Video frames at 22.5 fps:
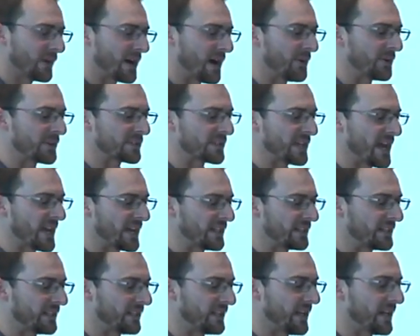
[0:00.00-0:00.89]
where I would
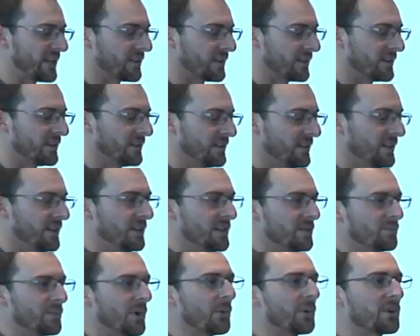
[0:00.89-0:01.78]
stack it together.
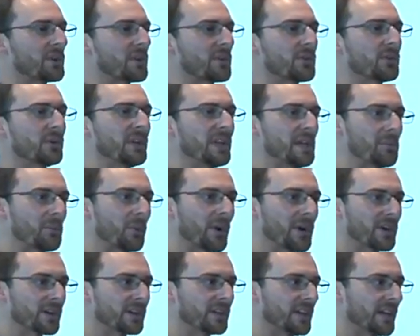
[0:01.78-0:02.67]
But what the 3D
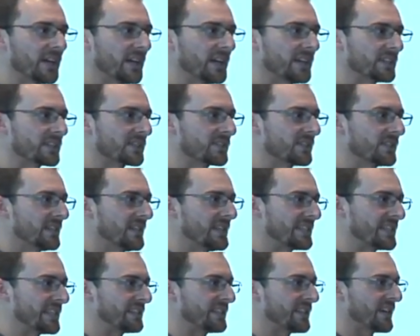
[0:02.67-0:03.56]
printer does
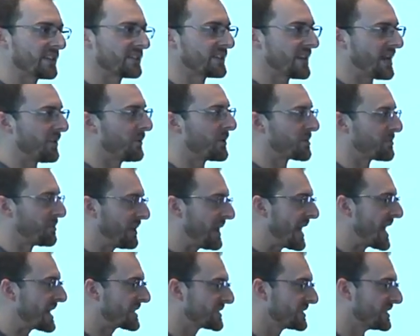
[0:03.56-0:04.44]
is it does that with
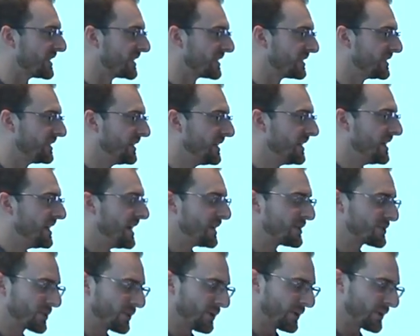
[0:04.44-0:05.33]
plastic.
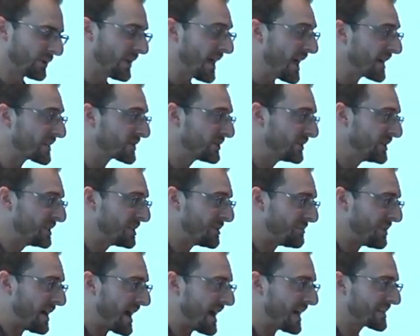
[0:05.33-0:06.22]
And so it'll actually
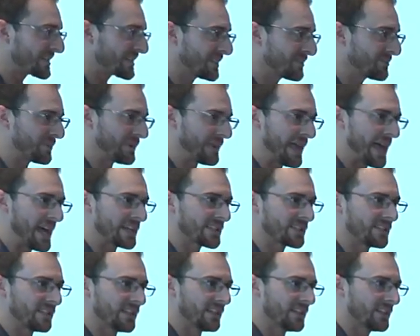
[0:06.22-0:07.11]
deposit
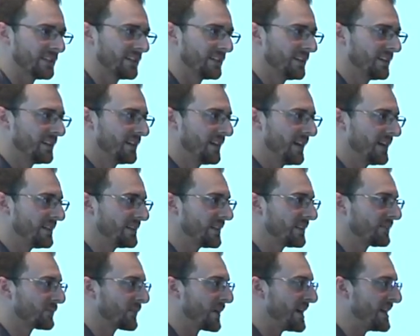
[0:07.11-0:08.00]
plastic and
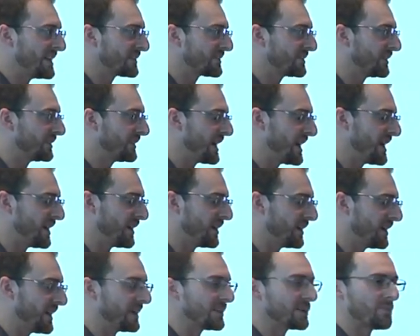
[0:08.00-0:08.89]
then raise the
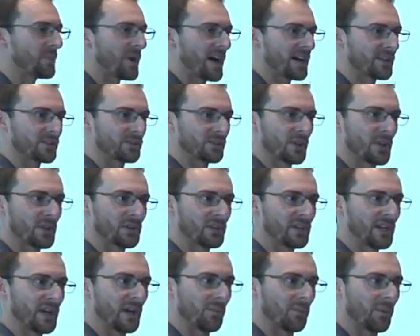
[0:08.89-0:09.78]
layer and deposit another
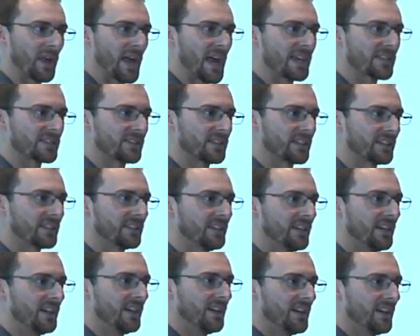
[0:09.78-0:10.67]
layer of plastic.
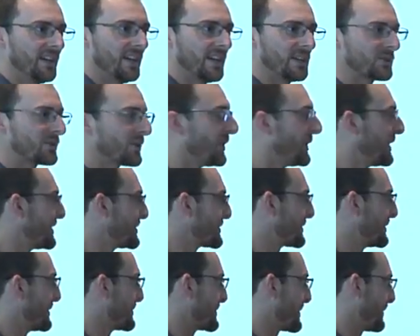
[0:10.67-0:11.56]
And so
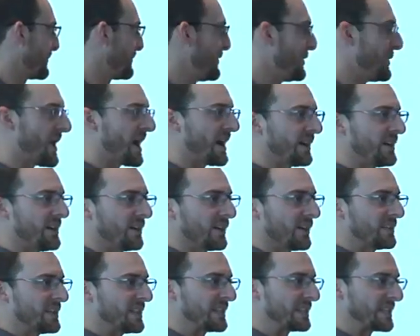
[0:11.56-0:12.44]
there's, there's a few out here on the